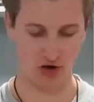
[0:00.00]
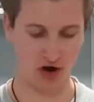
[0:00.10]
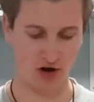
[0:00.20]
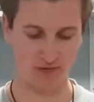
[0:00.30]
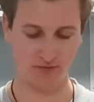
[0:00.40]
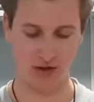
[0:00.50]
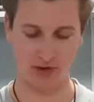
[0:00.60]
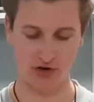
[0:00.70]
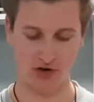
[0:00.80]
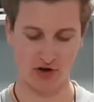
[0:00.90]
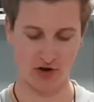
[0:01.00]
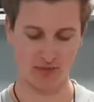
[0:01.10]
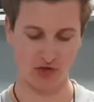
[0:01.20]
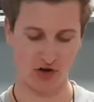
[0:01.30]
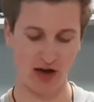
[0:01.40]
Oh, am I going on?
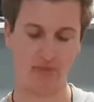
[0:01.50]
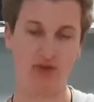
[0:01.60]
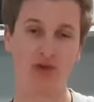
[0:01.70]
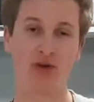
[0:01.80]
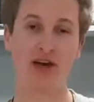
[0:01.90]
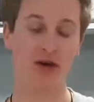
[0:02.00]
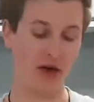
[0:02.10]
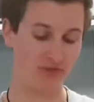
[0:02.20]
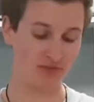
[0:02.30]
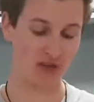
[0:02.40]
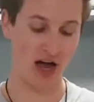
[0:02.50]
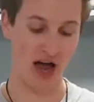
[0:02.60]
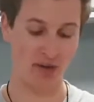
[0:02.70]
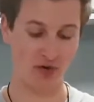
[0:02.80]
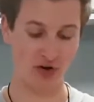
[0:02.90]
Okay. Well, anyway,
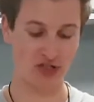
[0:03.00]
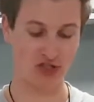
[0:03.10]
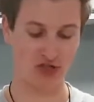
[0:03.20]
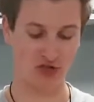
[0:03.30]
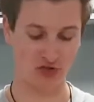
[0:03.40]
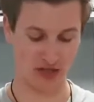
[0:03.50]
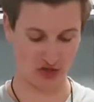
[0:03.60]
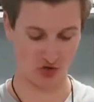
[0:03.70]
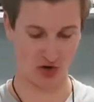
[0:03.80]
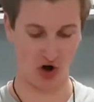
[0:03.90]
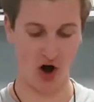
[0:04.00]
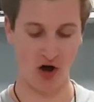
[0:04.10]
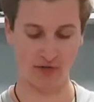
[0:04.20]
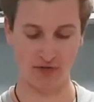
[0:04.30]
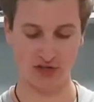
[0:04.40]
I'm going to enjoy a
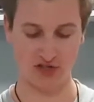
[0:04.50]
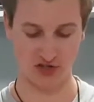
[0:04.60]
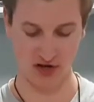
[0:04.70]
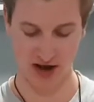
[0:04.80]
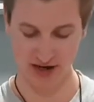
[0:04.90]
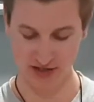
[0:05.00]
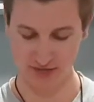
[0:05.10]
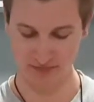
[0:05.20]
half of this tonight